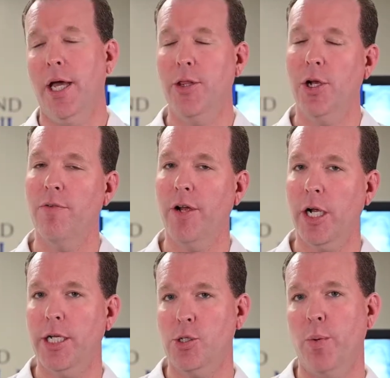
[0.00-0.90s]
And there are
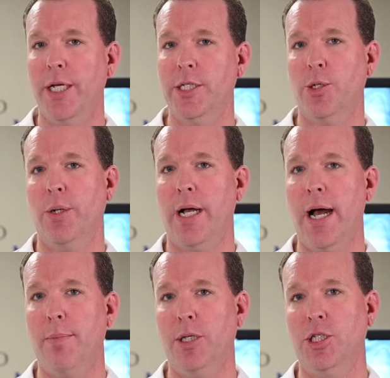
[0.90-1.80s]
various ways to
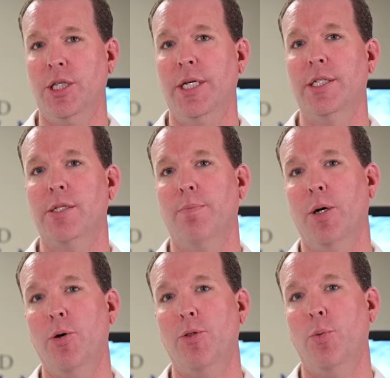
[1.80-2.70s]
accomplish this,
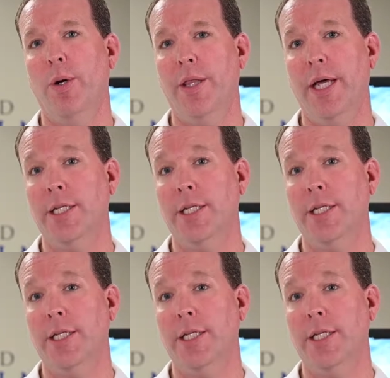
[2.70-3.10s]
both with a